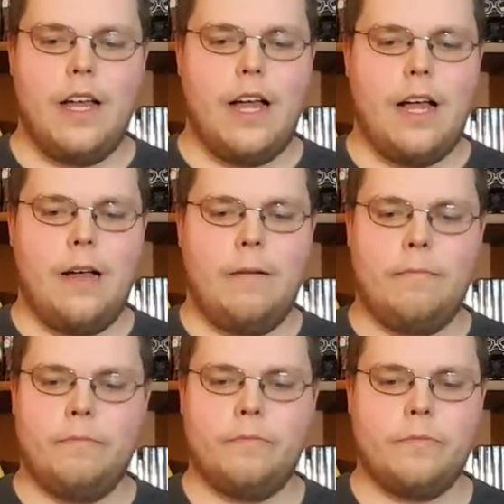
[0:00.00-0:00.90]

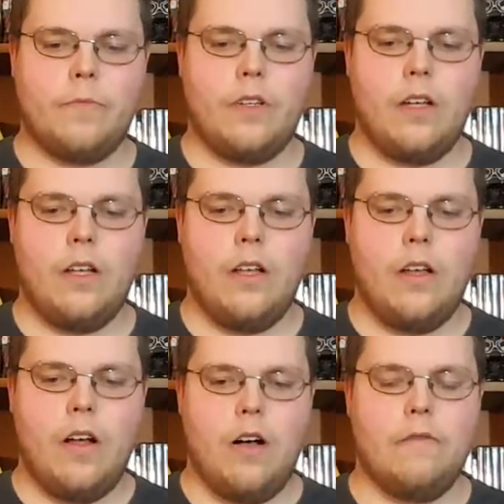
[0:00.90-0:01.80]

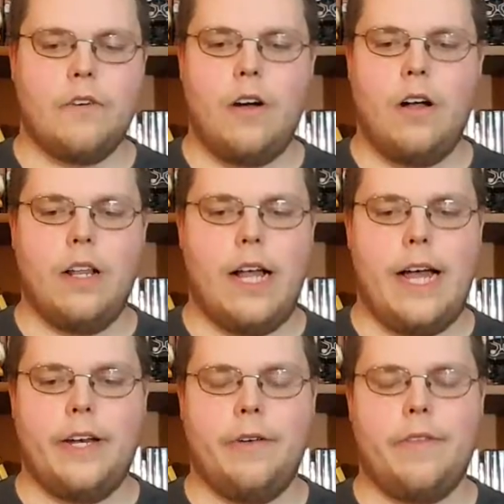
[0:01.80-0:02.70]
Overall, I
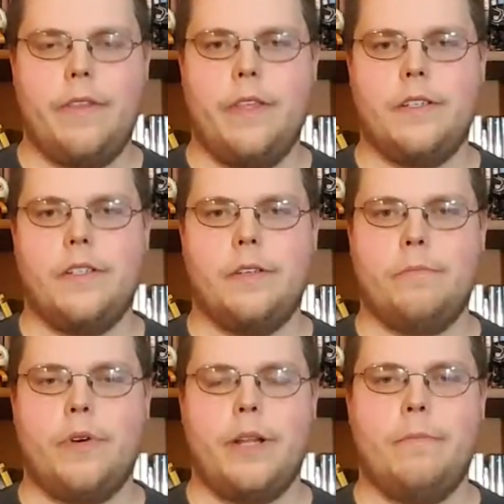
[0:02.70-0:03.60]
know that this is a
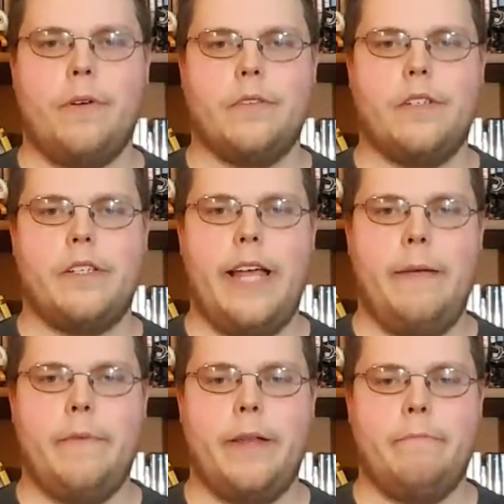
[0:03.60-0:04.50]
pretty bold
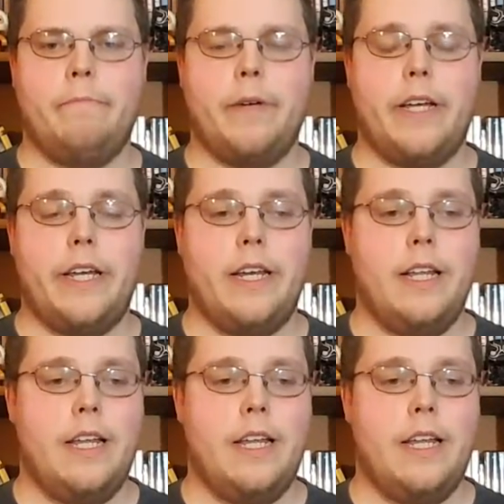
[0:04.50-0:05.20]
statement, but